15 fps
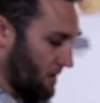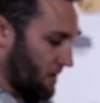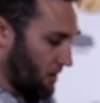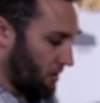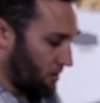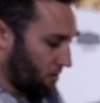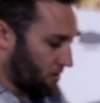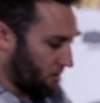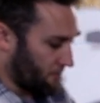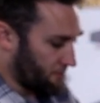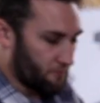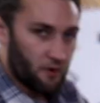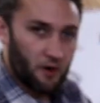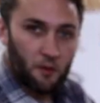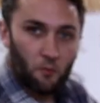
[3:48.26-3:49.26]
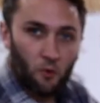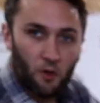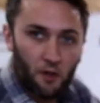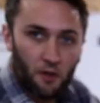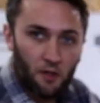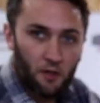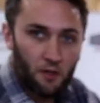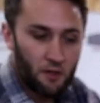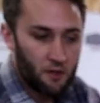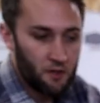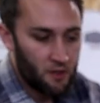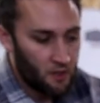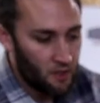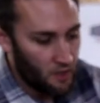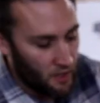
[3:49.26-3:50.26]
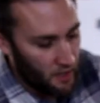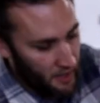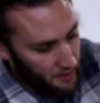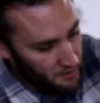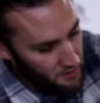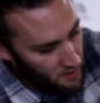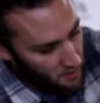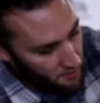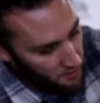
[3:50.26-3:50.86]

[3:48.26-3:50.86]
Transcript: along our framework. And uh,